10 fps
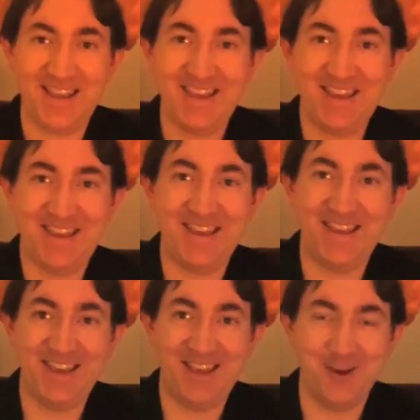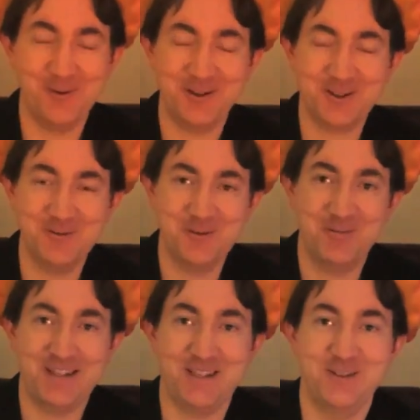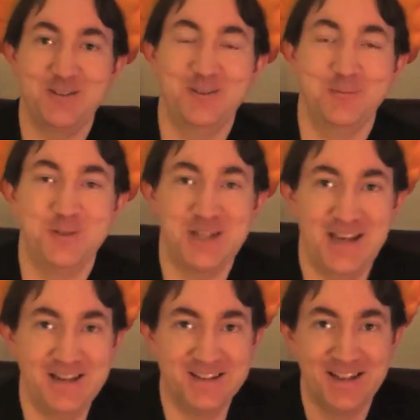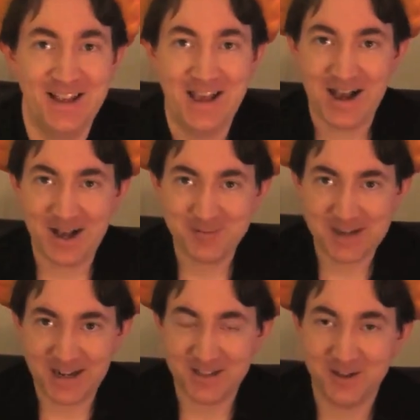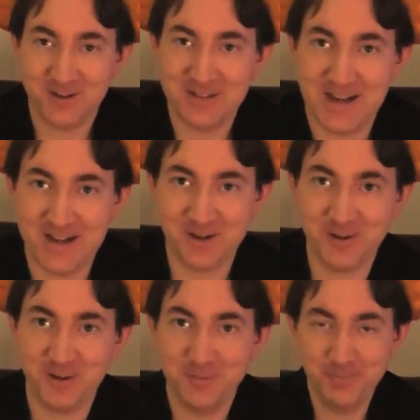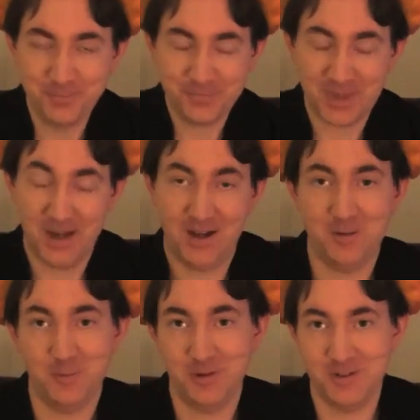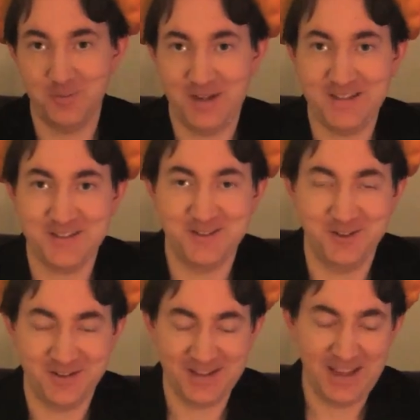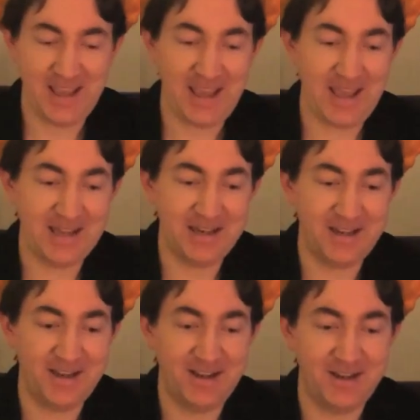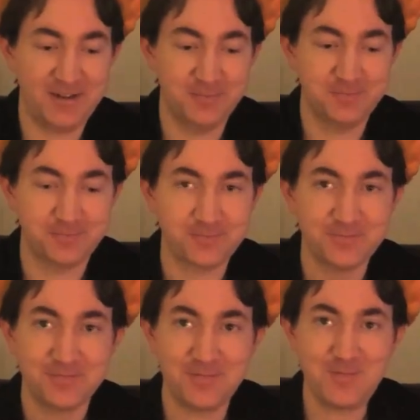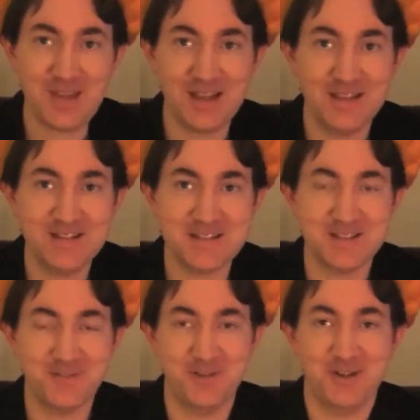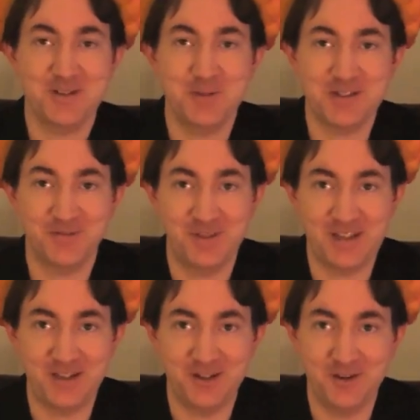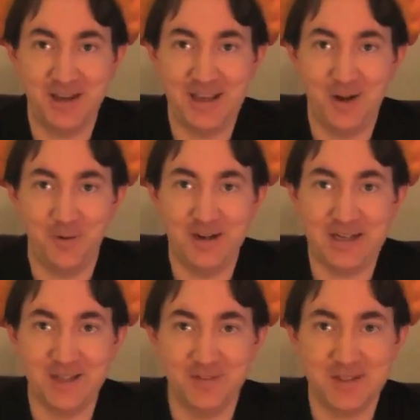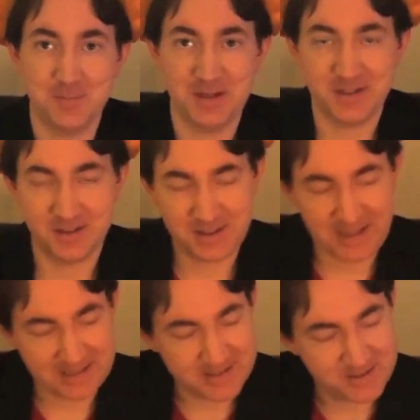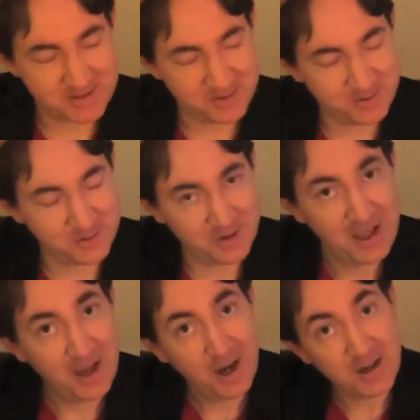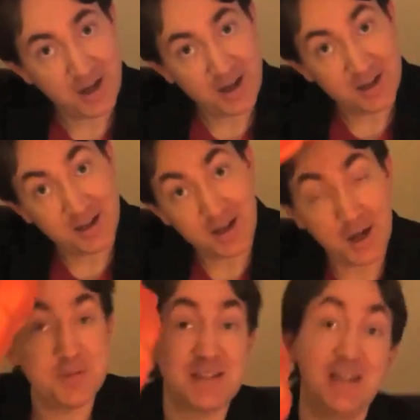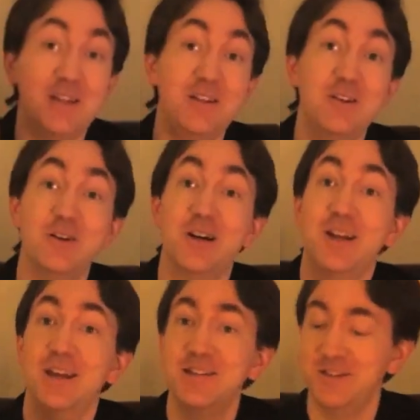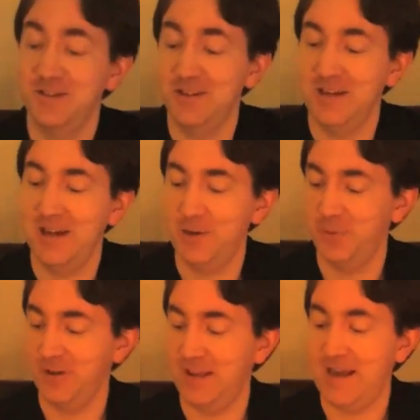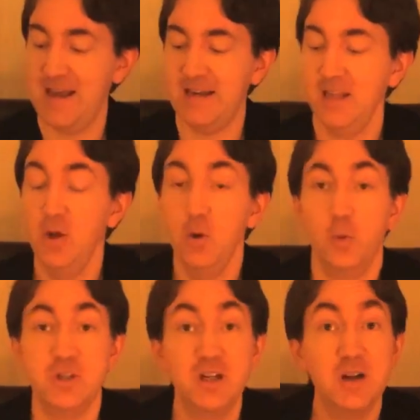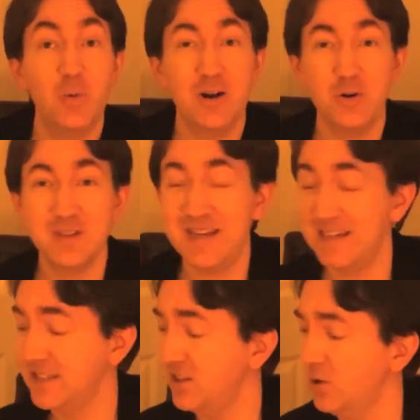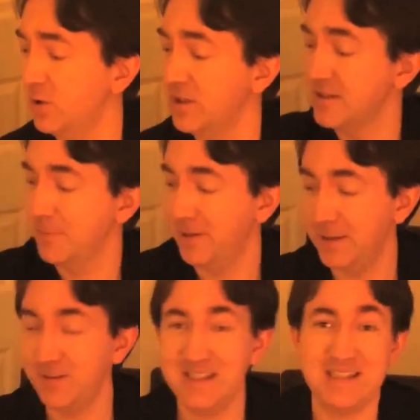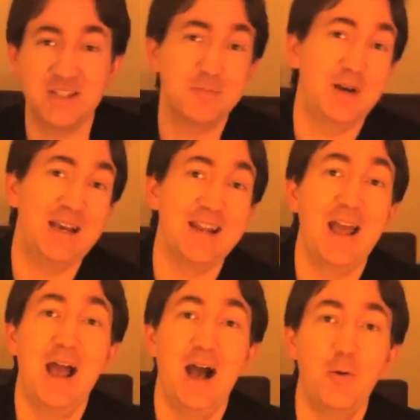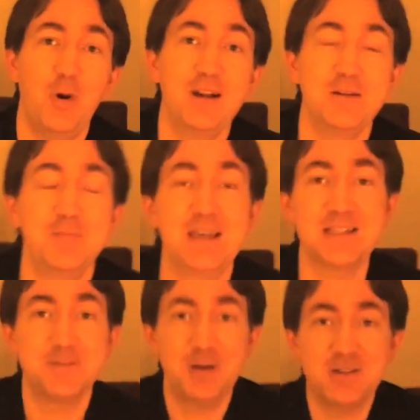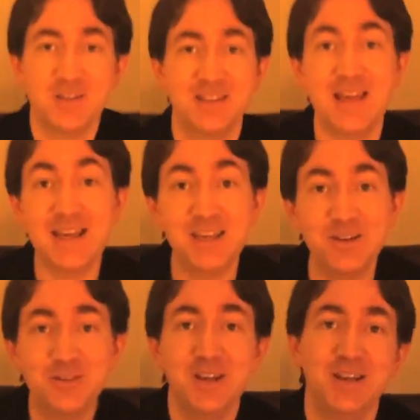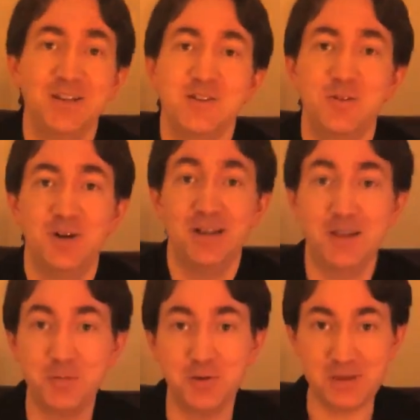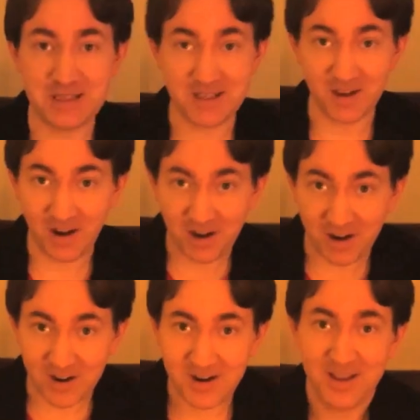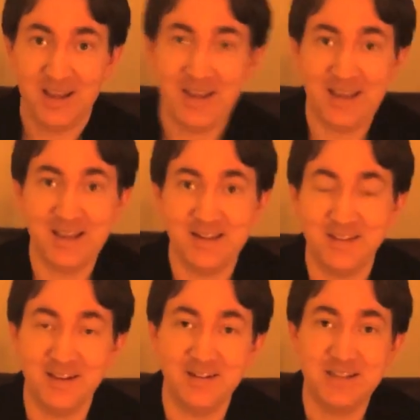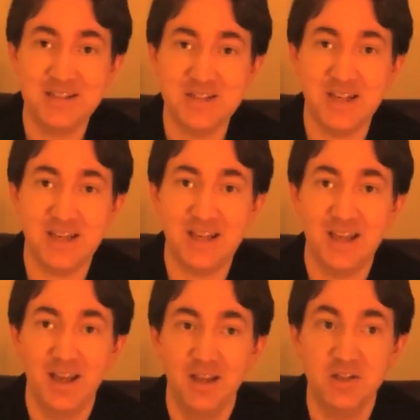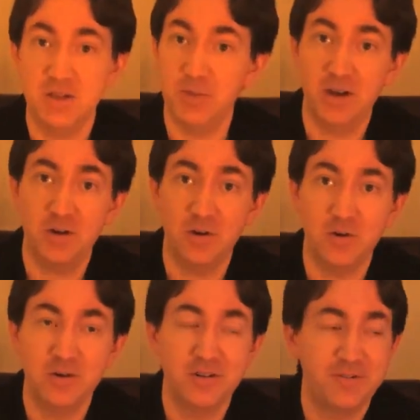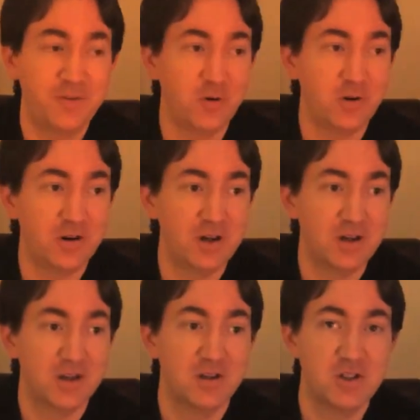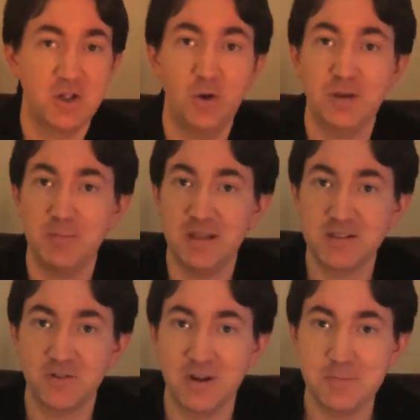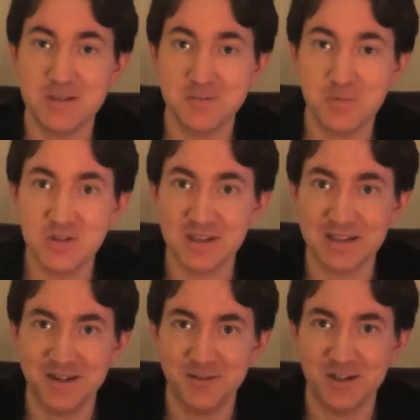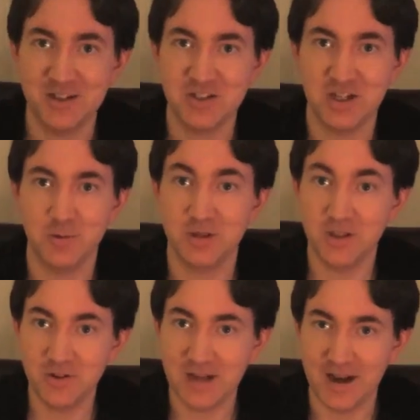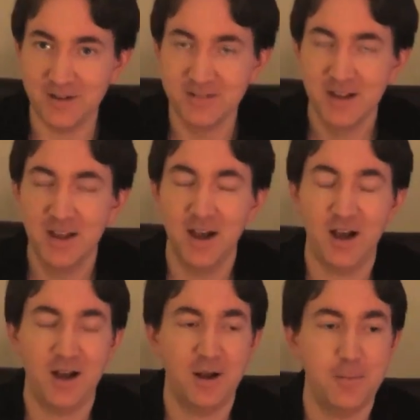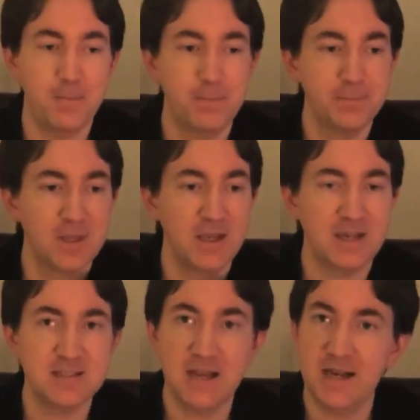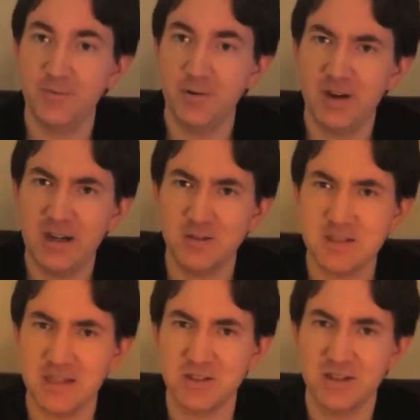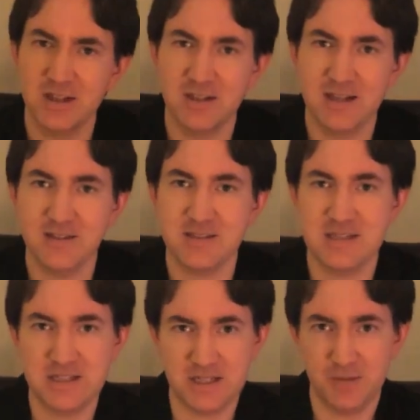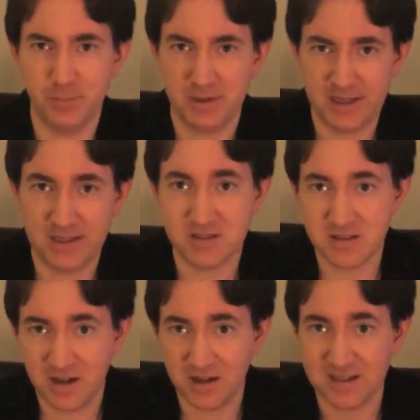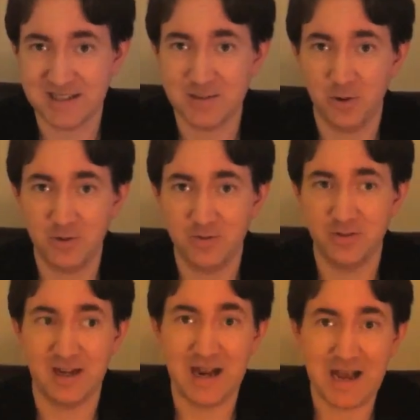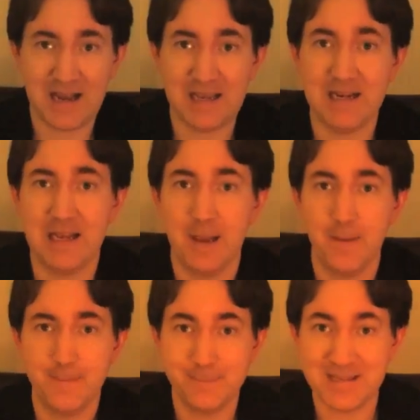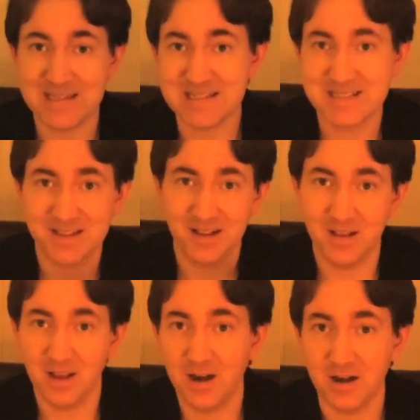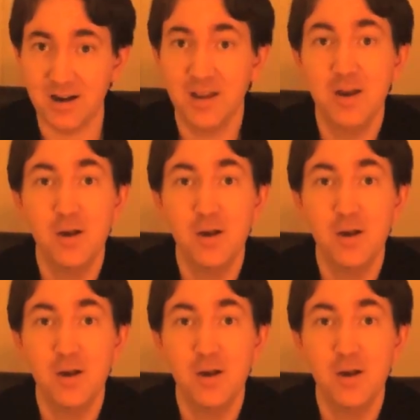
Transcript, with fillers: Hey, welcome to my YouTube channel. I'm Colin O'Donohoe, uh, World Maestro, and uh, this is a very special video, and I want to give a special thanks to uh, upstate New York, so I wore the hat, which you're going to want to hold on to yours, but I'm going to ditch mine. I wanted to make a special thank you to uh, WBER and their DJ Jimmy O for showing me this great piece of music that I'm going to share with you now. Um, it's not every radio station that allows a DJ to play a song that's over nine minutes long.